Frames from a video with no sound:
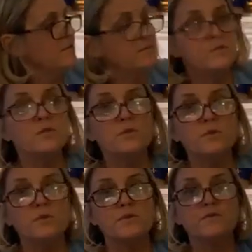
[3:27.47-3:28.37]

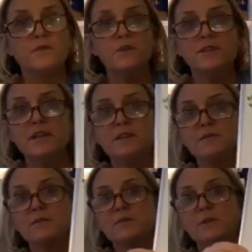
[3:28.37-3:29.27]
School's First Day of
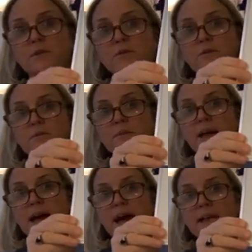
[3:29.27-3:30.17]
School
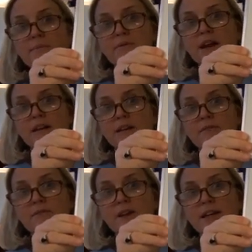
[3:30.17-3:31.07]
by Adam
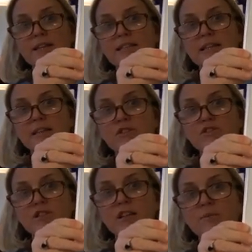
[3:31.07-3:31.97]
Rex,
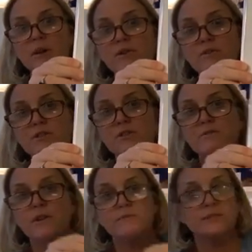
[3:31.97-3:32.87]
illustrated by Christian
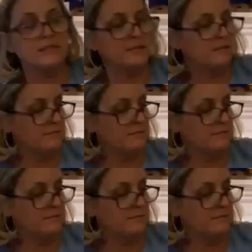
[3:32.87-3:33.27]
Robinson.